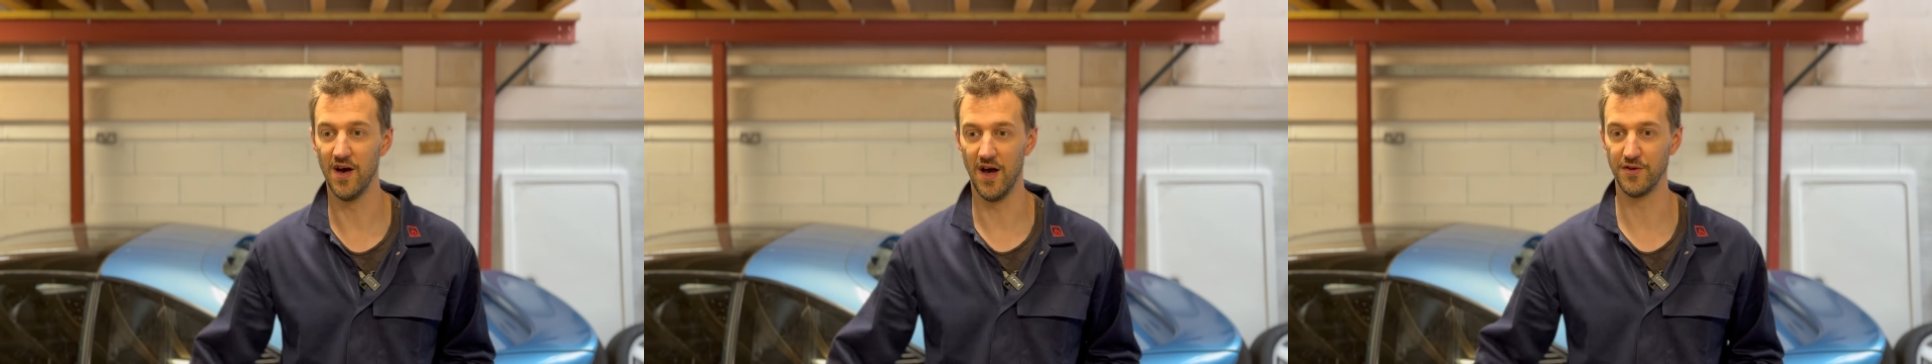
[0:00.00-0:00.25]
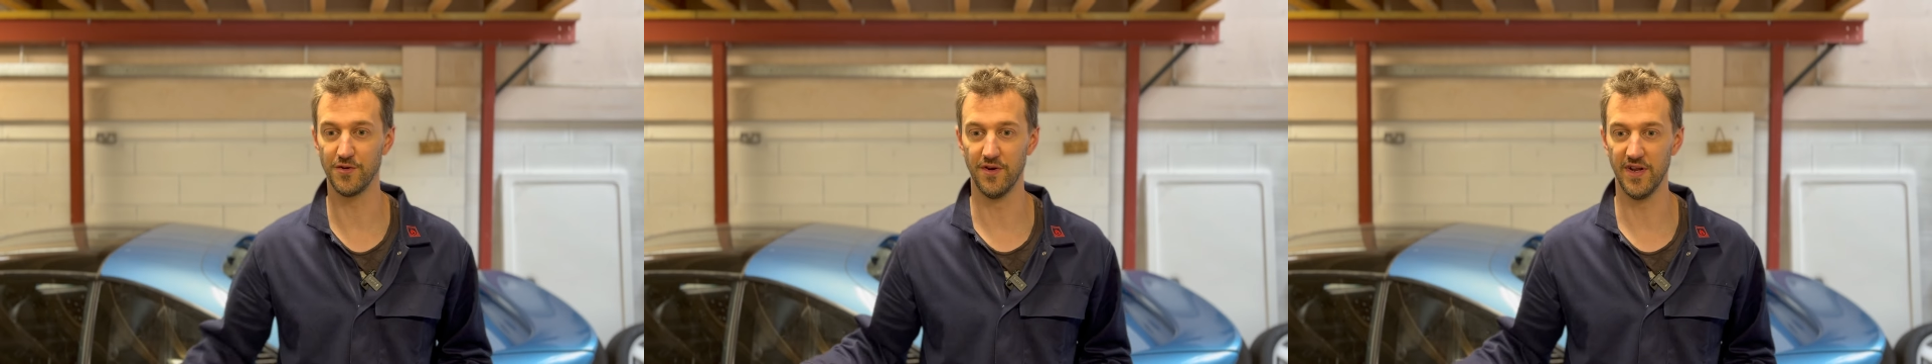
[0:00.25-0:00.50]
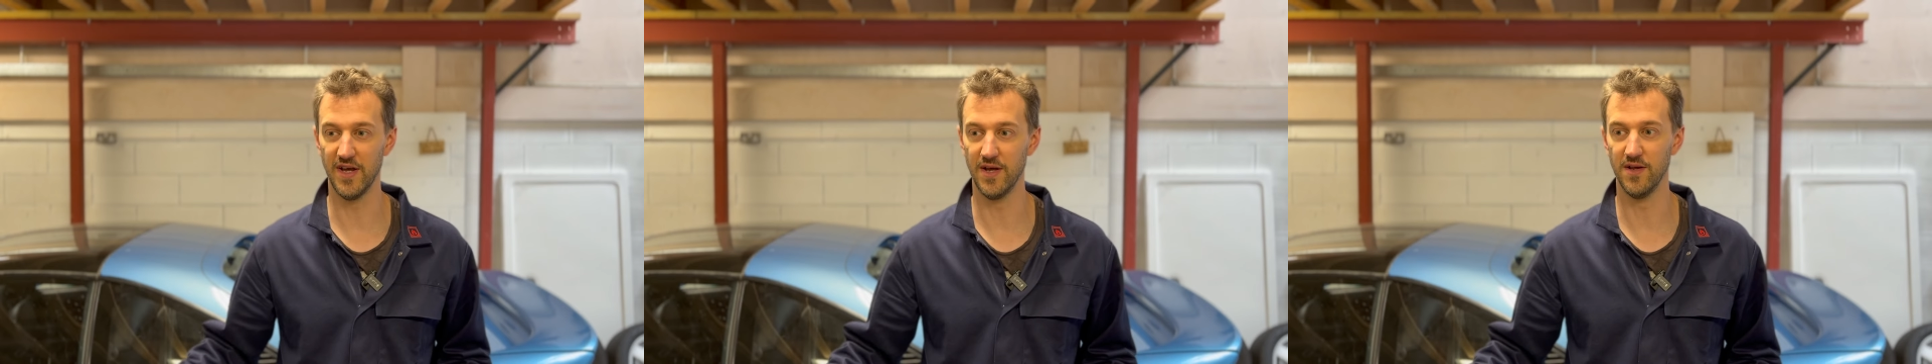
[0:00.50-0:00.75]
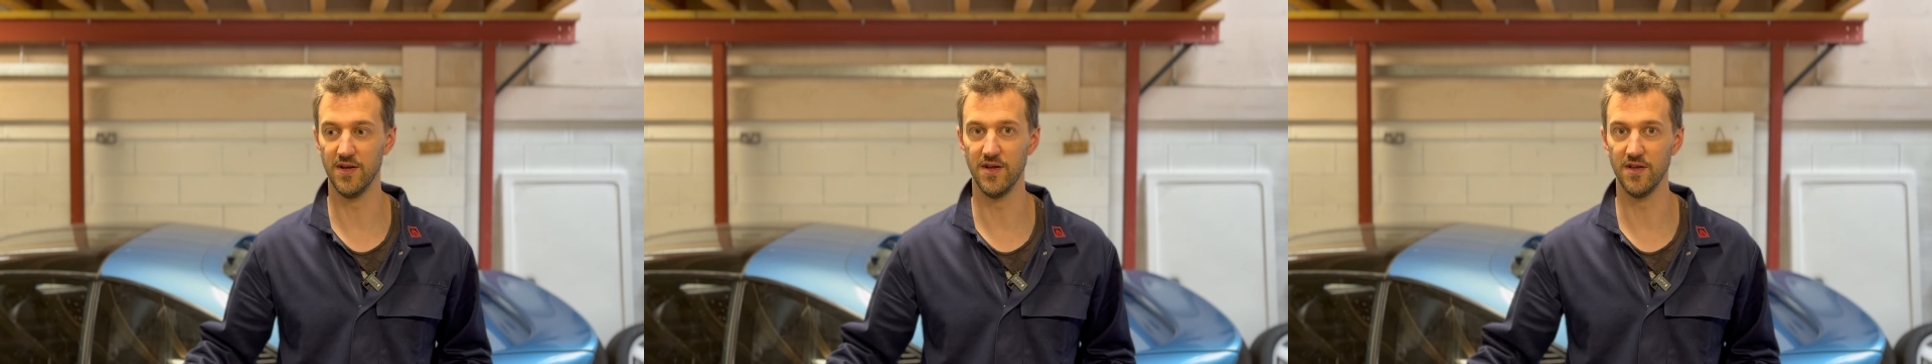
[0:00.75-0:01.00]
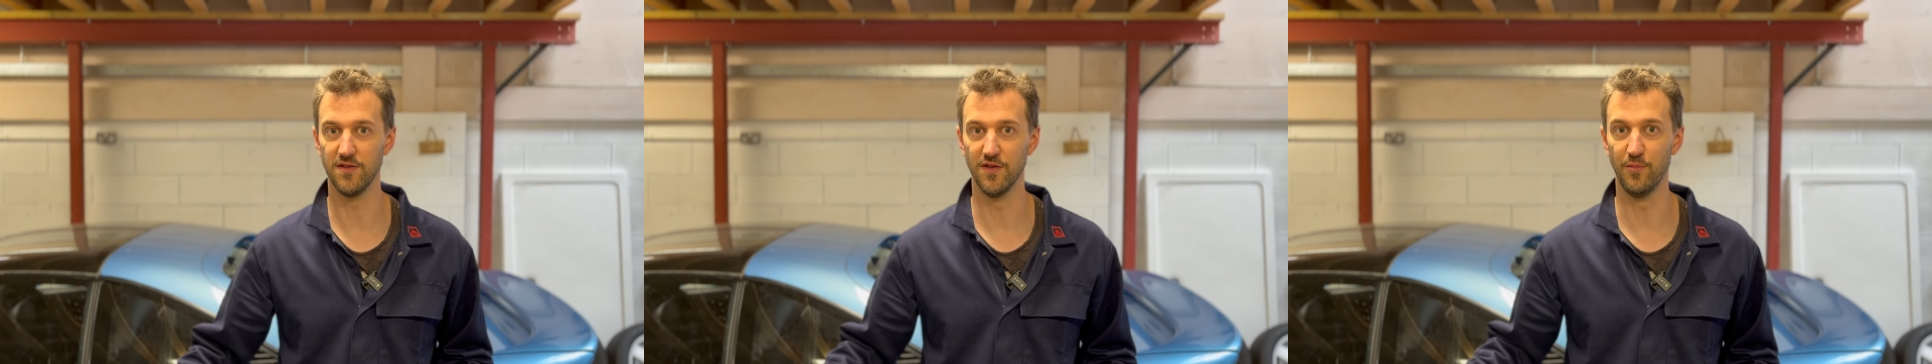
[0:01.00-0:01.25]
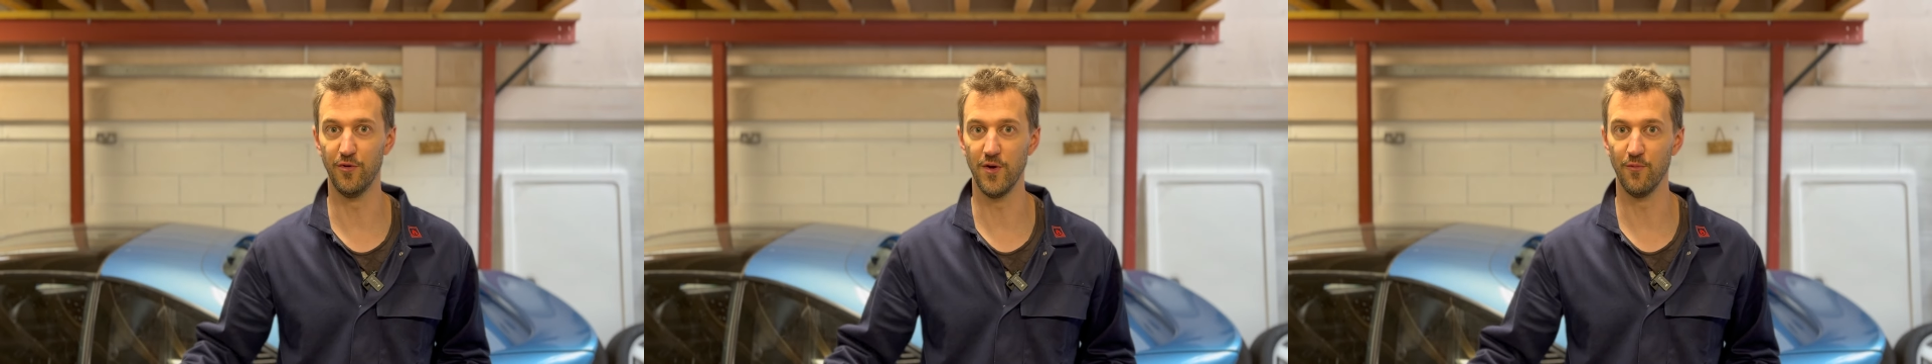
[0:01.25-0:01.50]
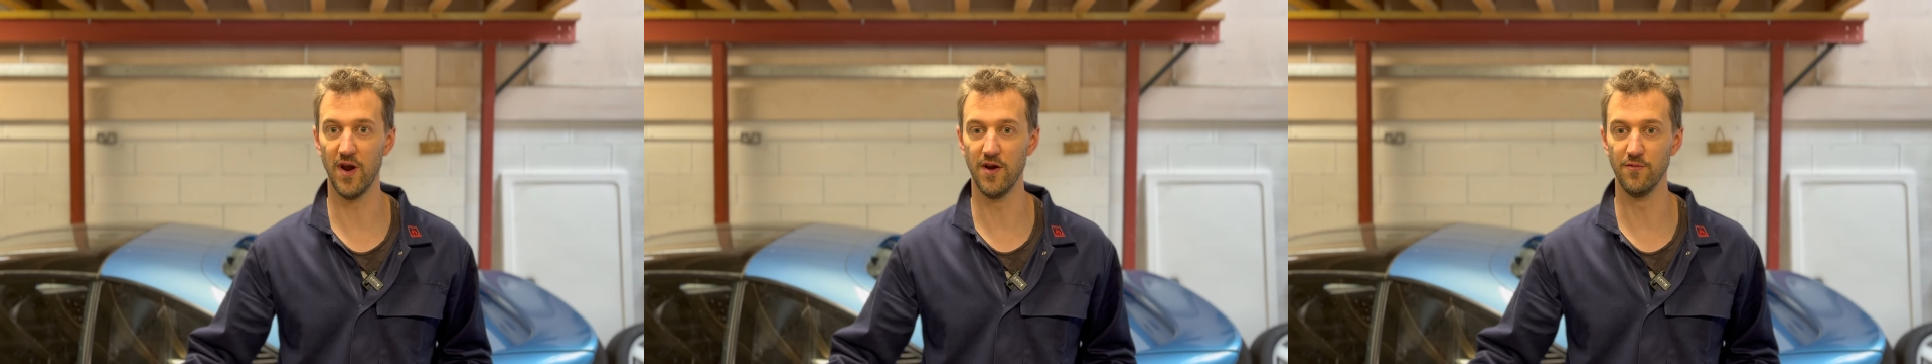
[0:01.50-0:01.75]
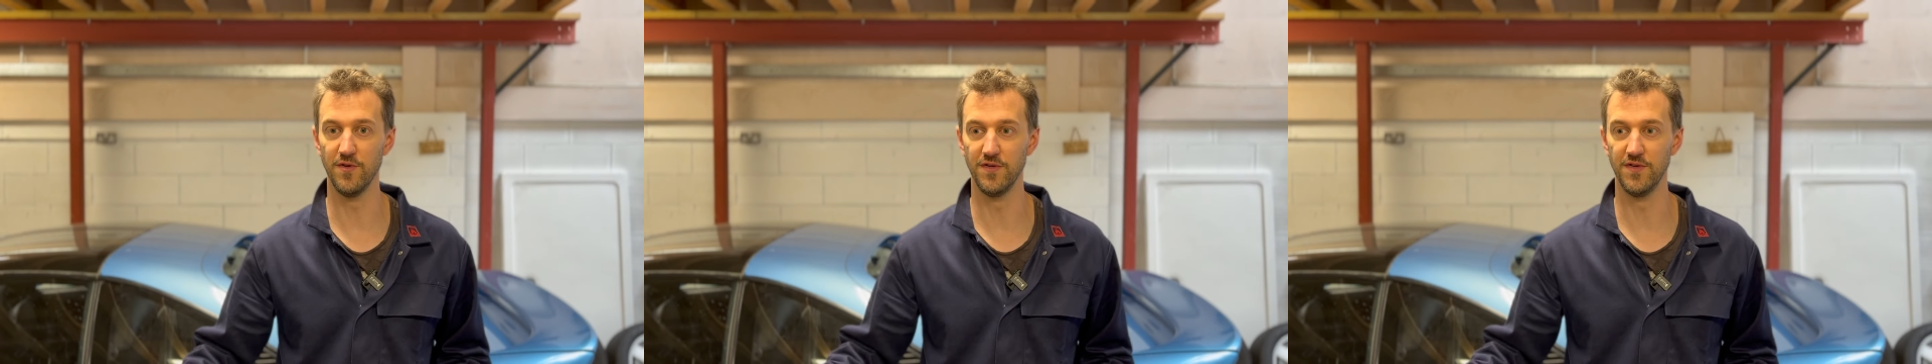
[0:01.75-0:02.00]
I'd got it to the point where
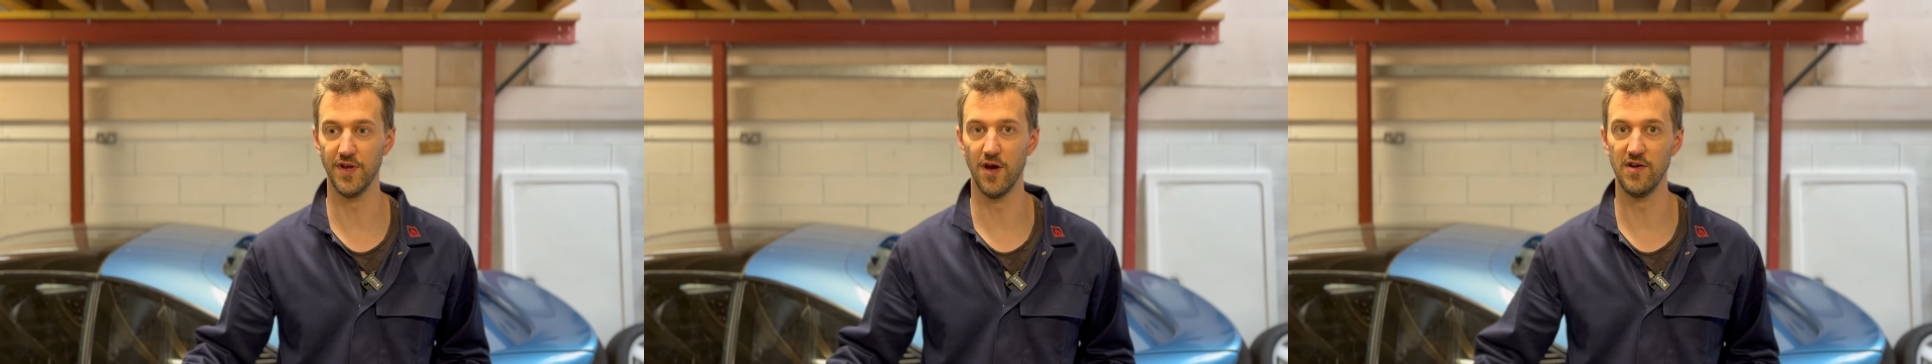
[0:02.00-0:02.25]
it was, you know,